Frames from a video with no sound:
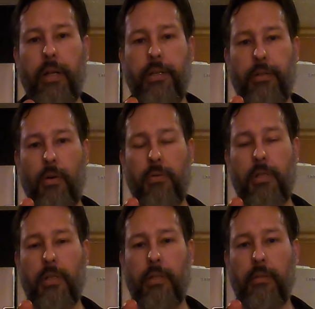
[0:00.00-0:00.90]
in your
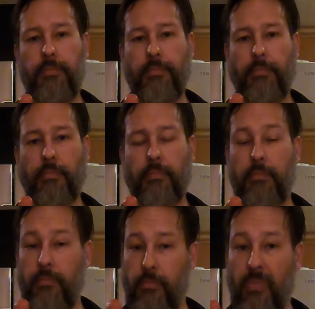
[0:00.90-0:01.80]
holster?
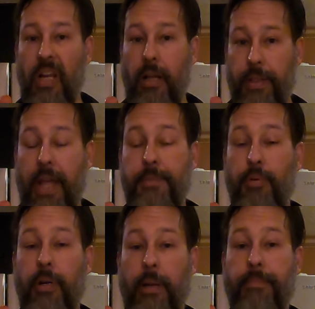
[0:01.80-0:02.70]
That's
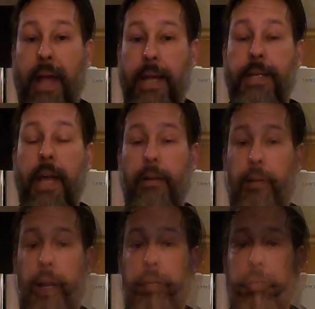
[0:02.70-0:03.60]
probably a bad day, right?